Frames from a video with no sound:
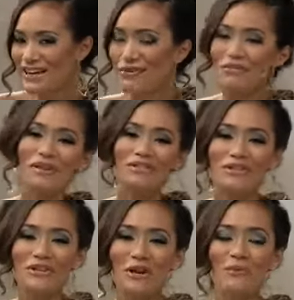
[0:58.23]
Now, with me in
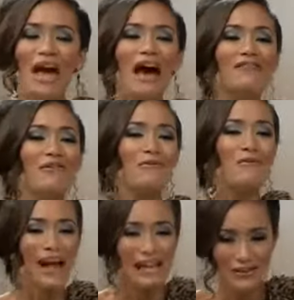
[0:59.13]
studio, we have a
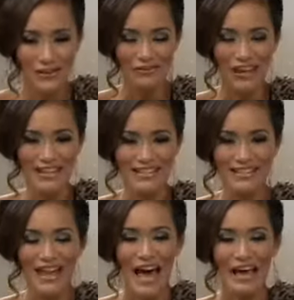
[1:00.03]
range of
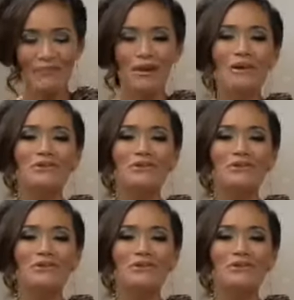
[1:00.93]
guests, and I'm